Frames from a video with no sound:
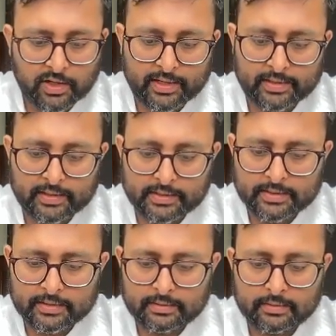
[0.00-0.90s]
like
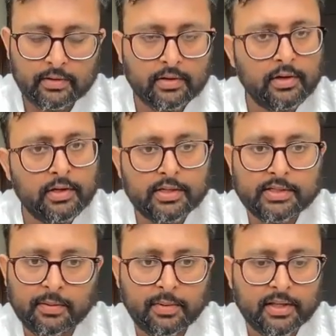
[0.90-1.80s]
this.
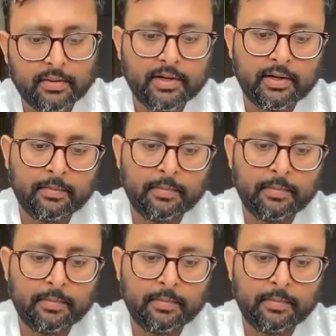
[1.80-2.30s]
Sahi baat hai.